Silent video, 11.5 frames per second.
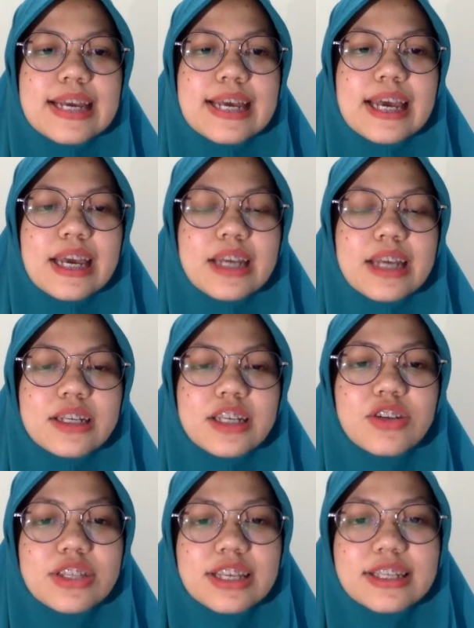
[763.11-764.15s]
And the
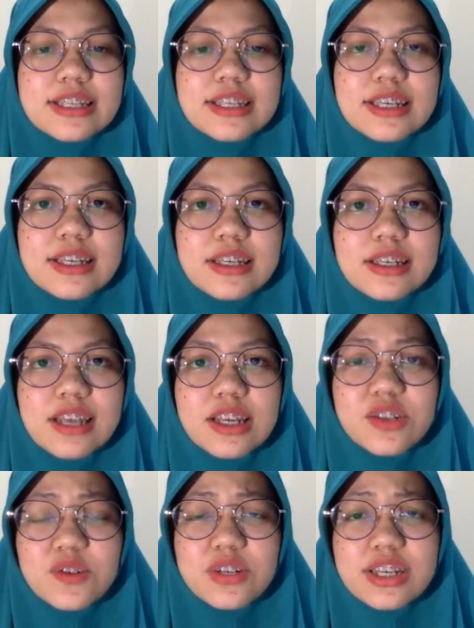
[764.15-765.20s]
unit testing,
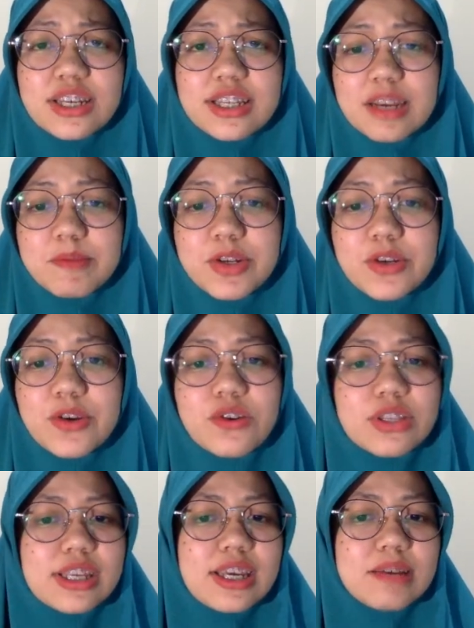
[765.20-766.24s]
actually, it can be
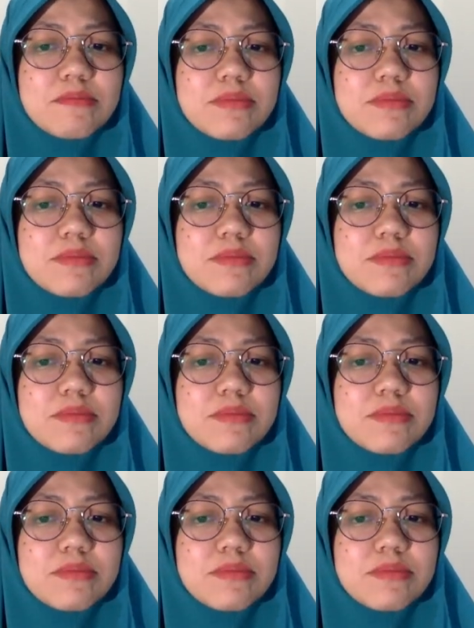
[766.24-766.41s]
daunting,